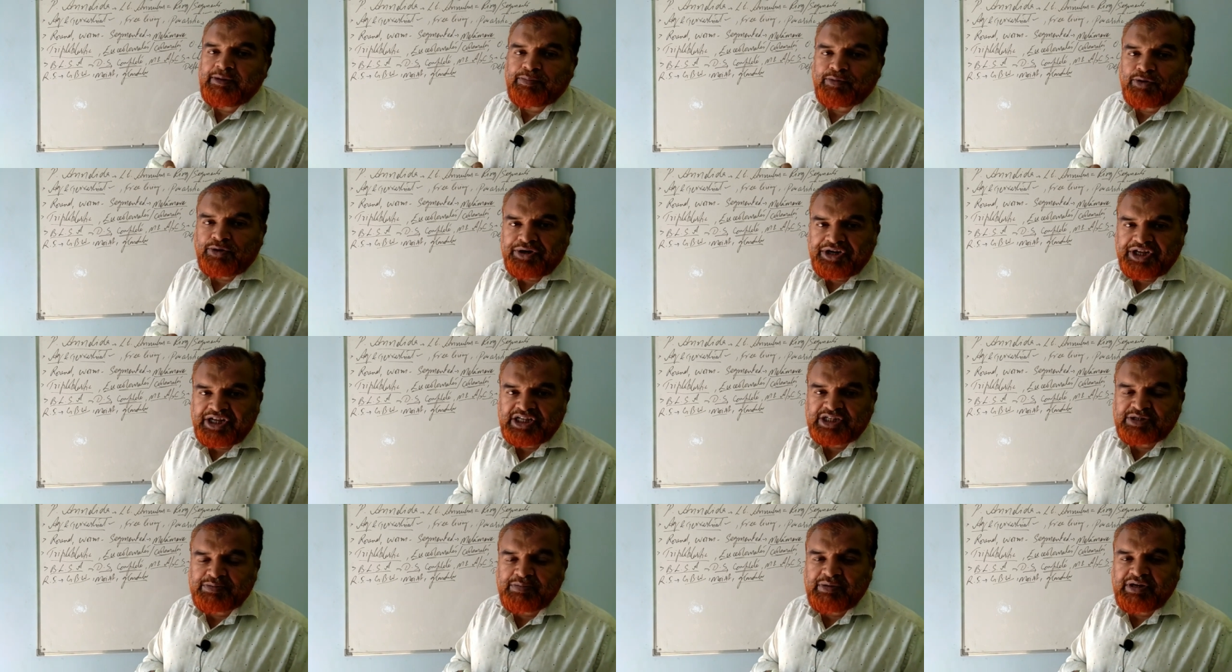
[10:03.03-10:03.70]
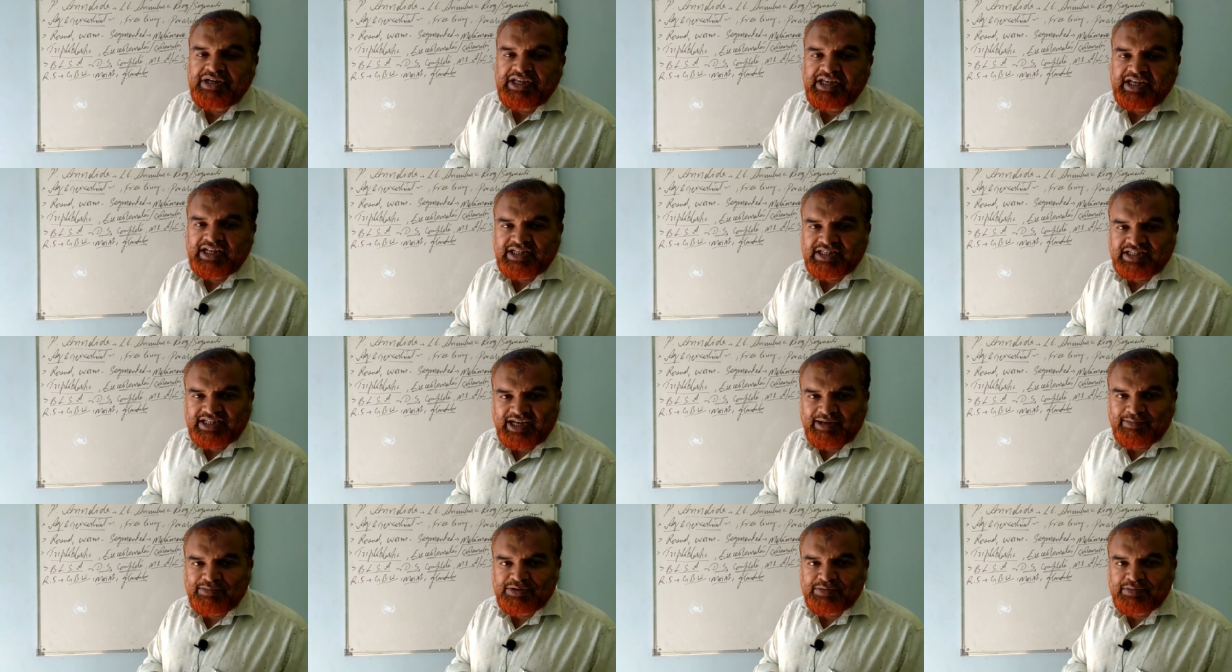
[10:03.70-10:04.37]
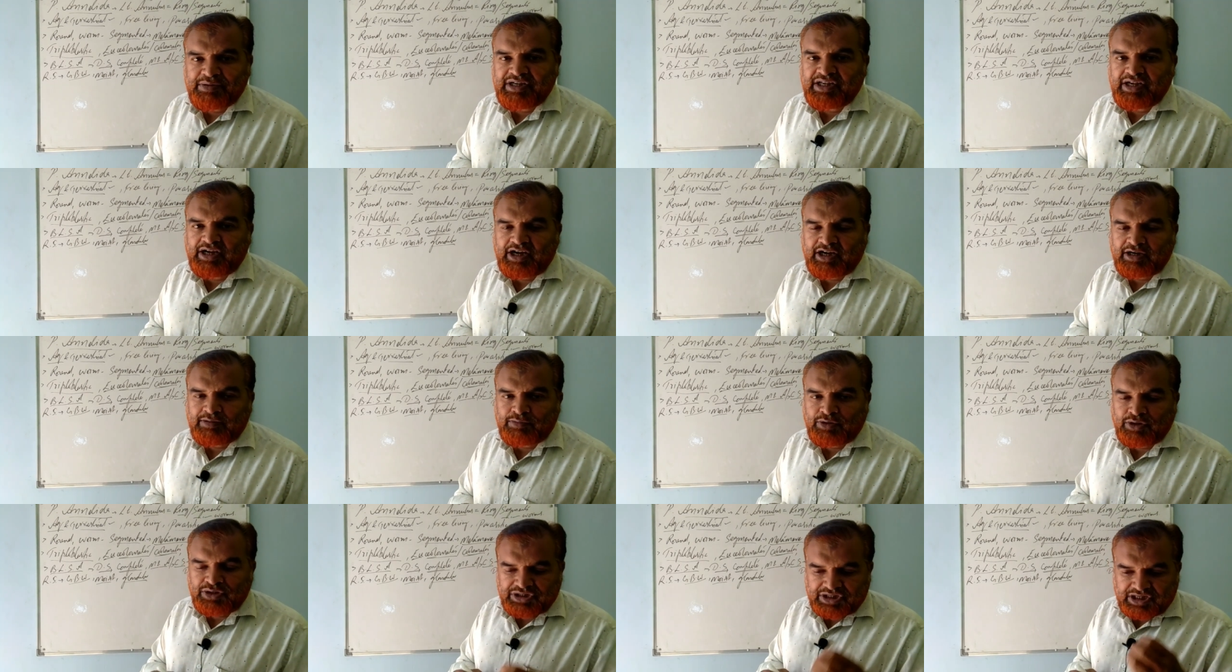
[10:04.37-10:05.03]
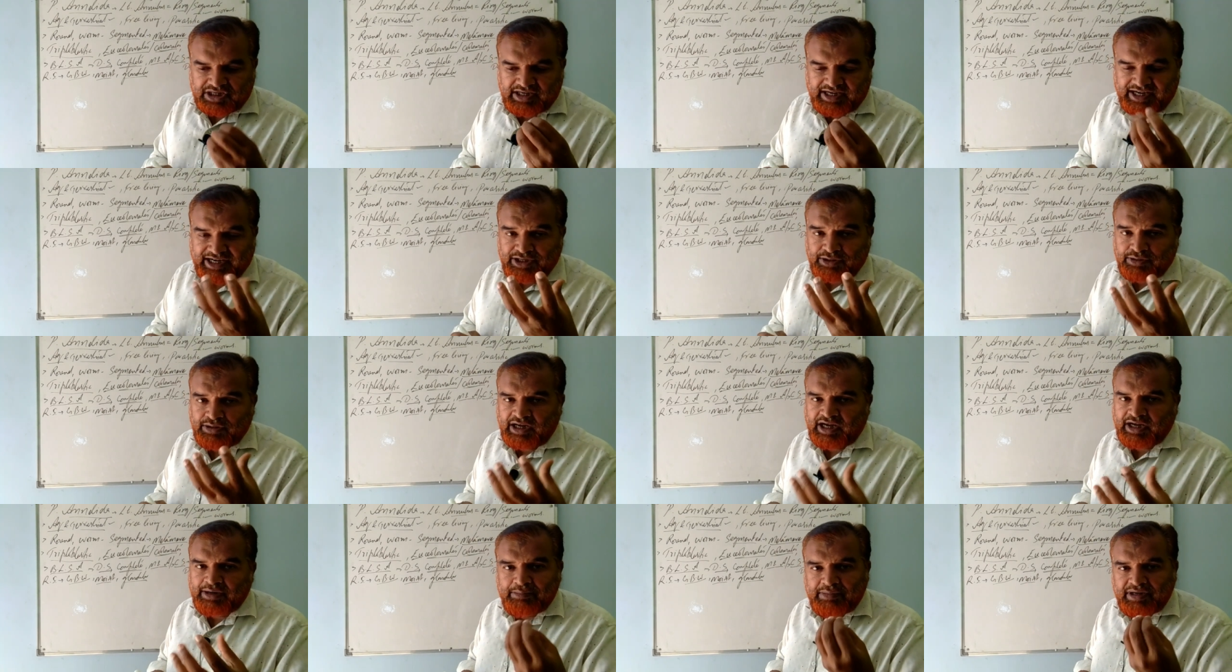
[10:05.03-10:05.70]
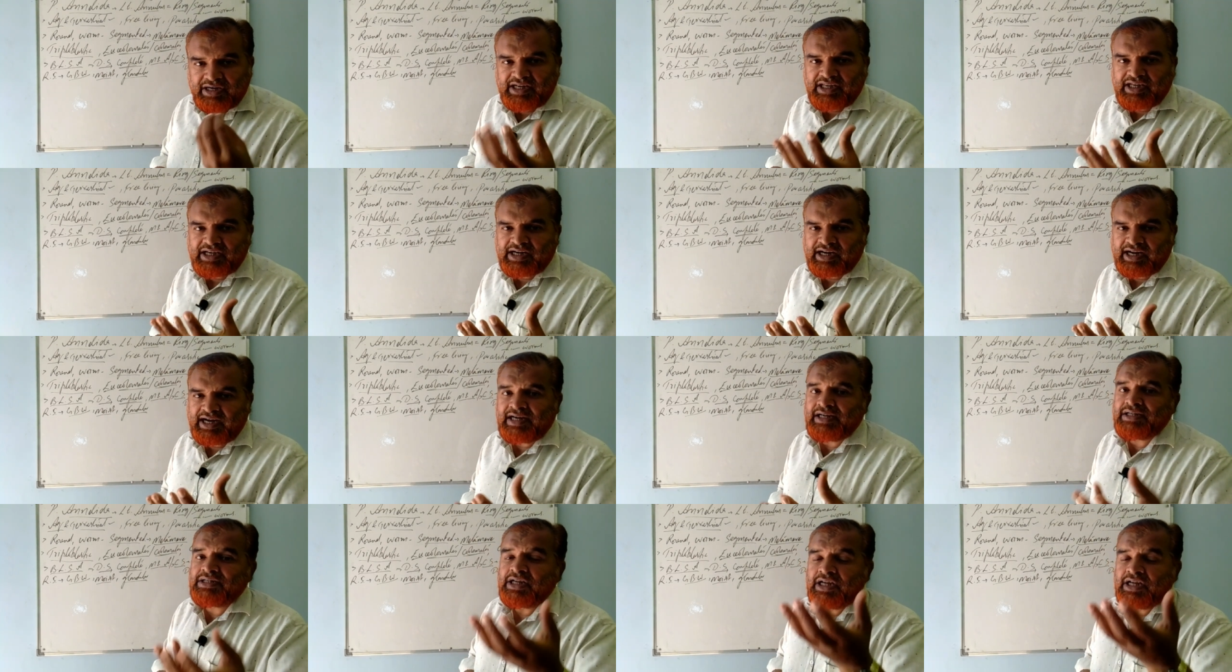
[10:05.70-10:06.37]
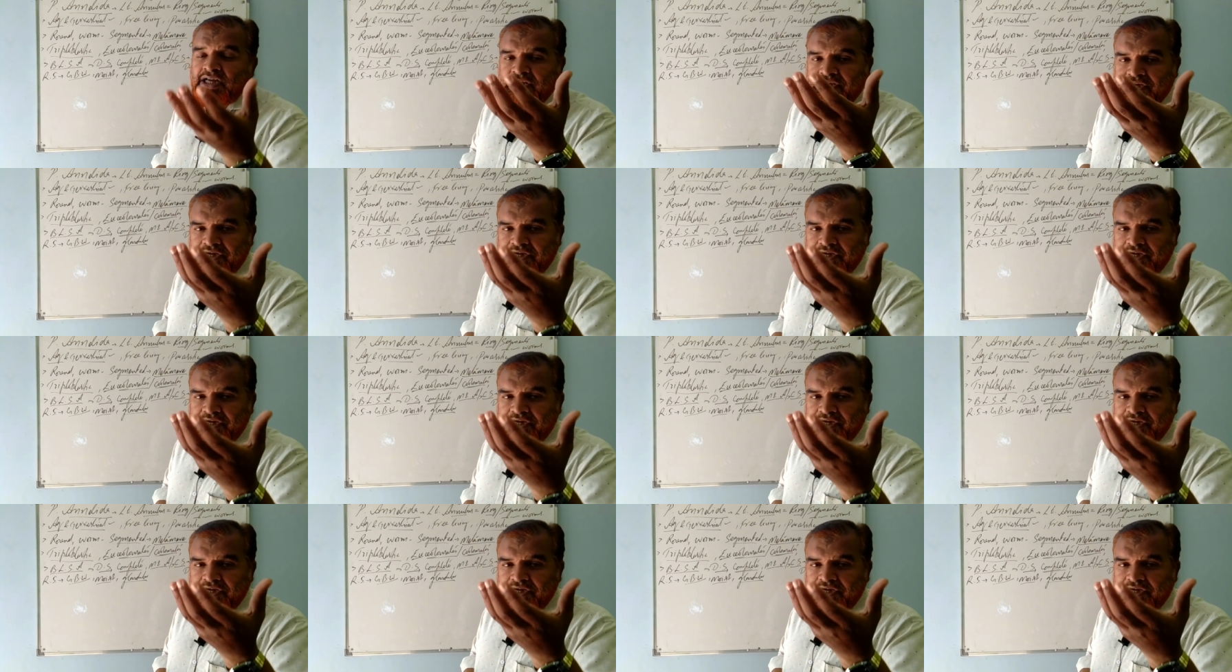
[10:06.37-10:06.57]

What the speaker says: proteins, many enzymes, many hormones, glandular, many glands.